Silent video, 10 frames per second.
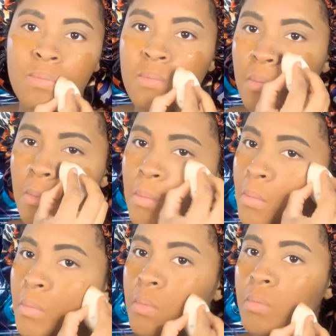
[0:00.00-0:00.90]
You want
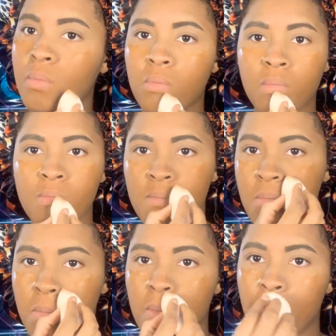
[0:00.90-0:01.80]
to make sure that you
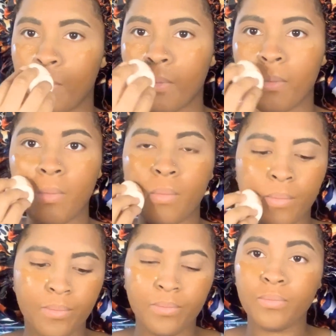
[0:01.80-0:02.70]
blend this in
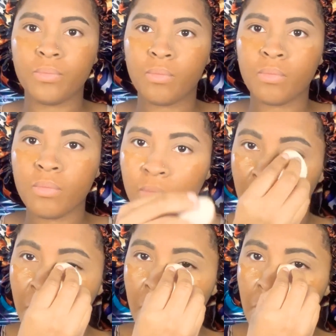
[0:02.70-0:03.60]
really well.
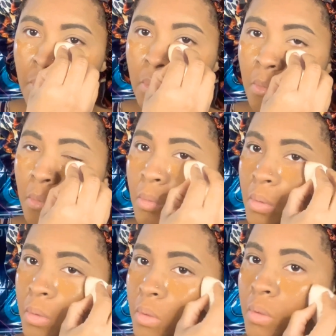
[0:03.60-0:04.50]
You do not
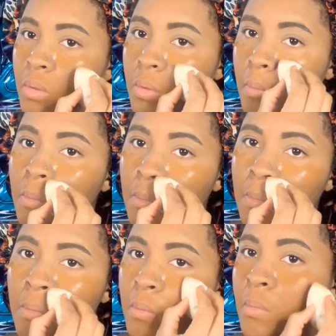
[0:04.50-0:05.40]
want no streak
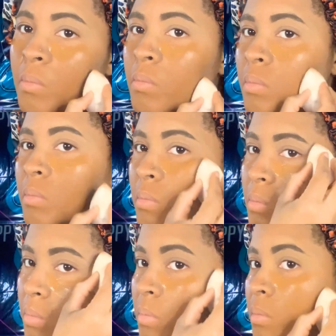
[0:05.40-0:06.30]
marks, you don't want it looking
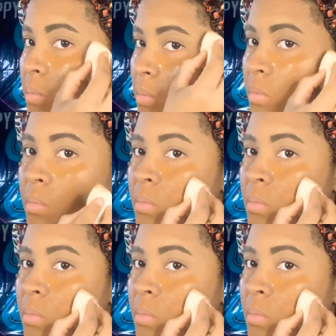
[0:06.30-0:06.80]
raggedy.